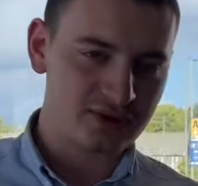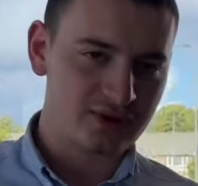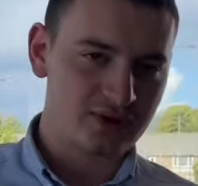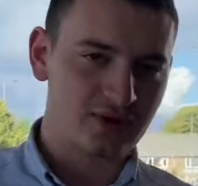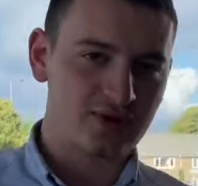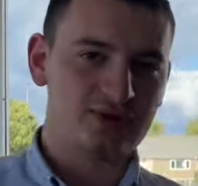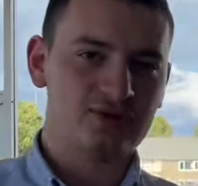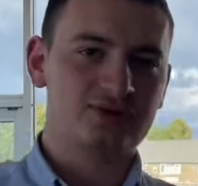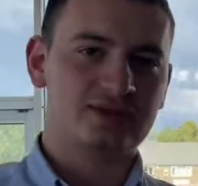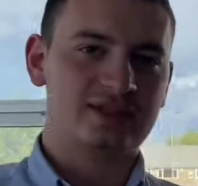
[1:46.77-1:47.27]

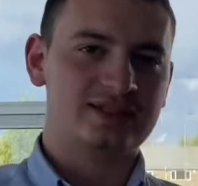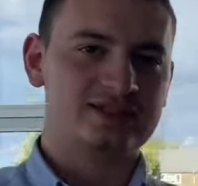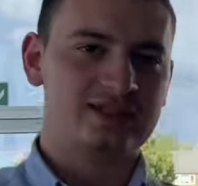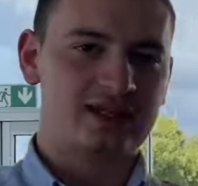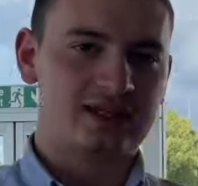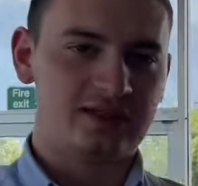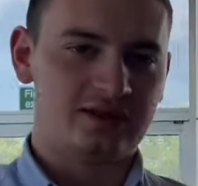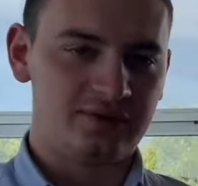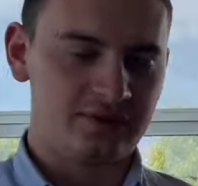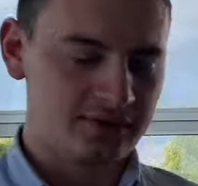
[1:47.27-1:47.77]
contrast
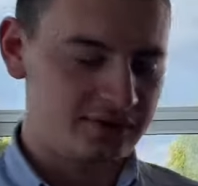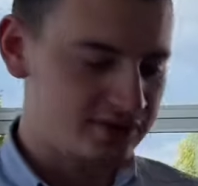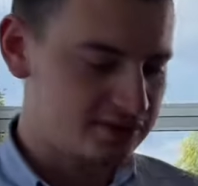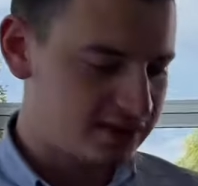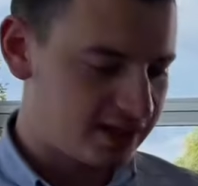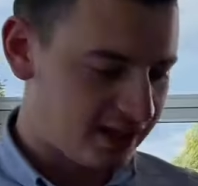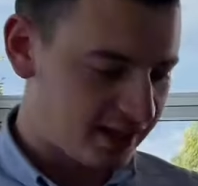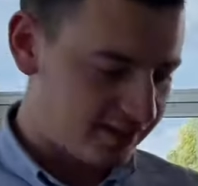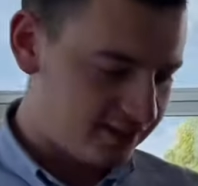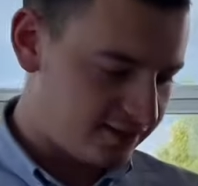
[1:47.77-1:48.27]
alloy wheels
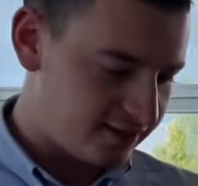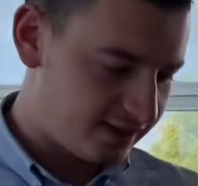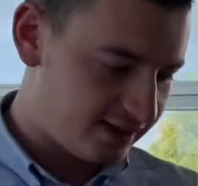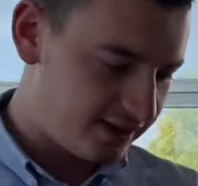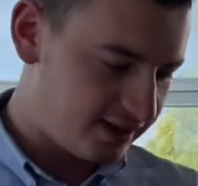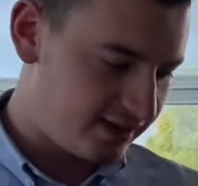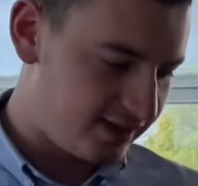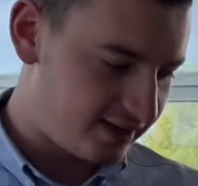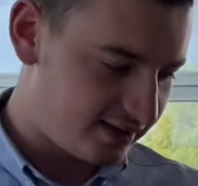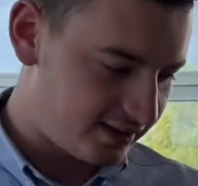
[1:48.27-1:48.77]
and,
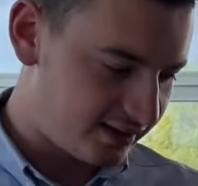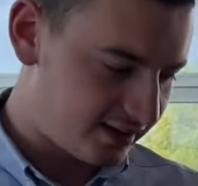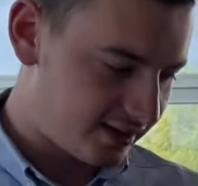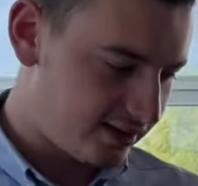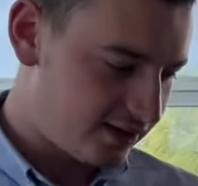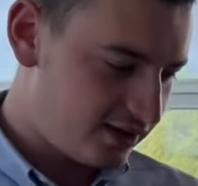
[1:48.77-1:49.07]
and here they are,